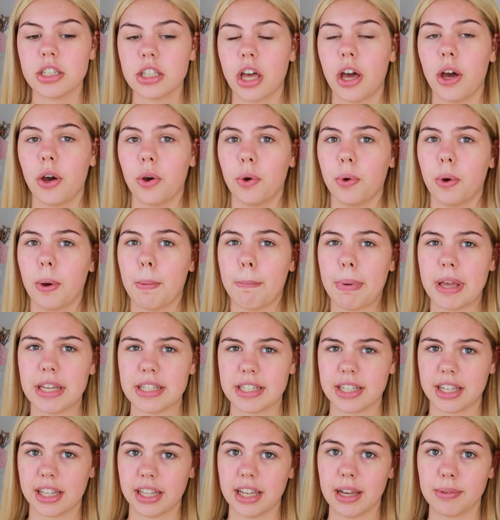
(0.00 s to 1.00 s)
So
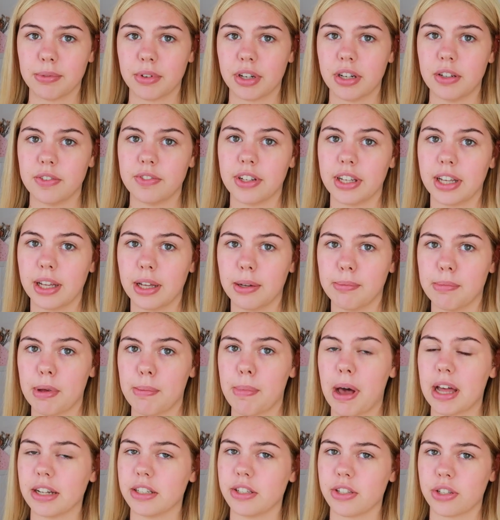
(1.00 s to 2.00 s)
basically I'm going to film a
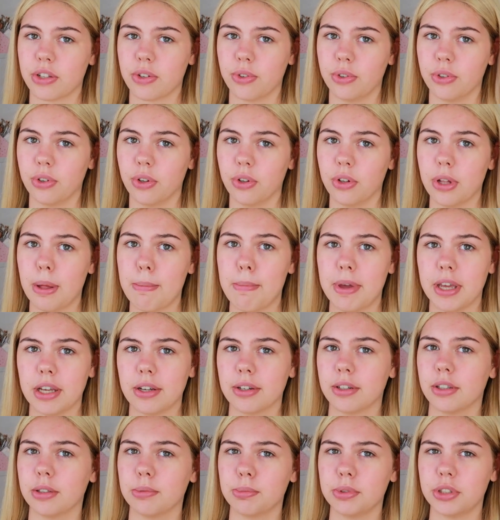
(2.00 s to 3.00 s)
back to school
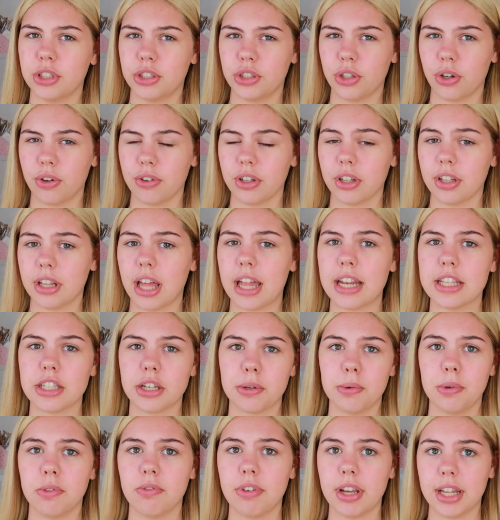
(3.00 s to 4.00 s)
makeup tutorial, and it's
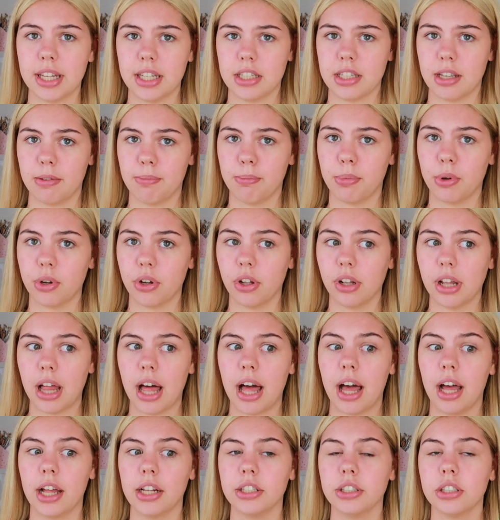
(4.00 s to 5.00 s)
going to be really simple
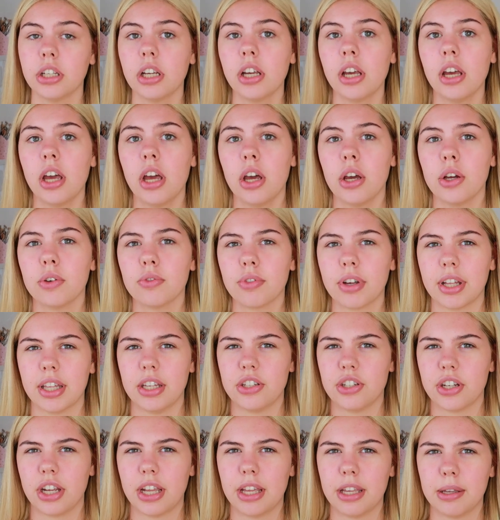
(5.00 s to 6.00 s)
and
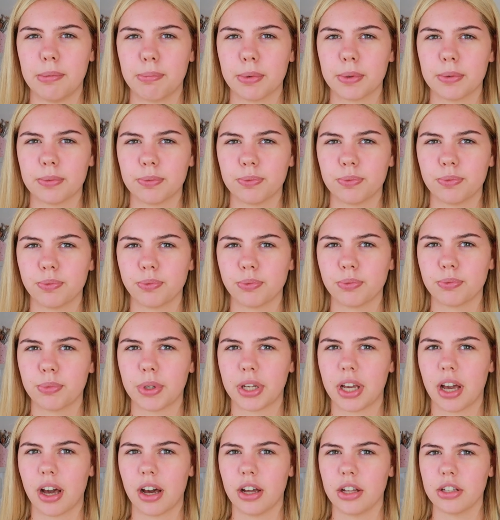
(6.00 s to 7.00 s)
really cheap
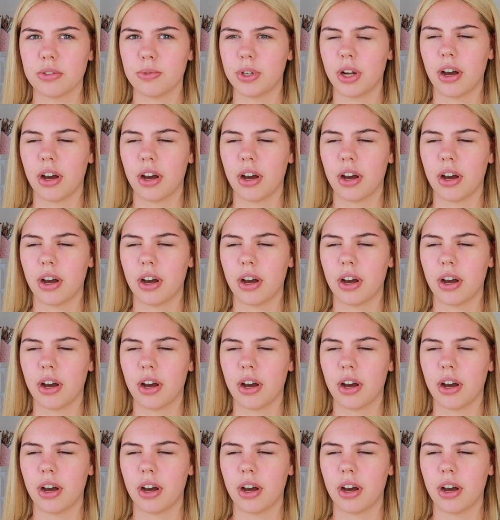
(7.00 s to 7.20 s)
because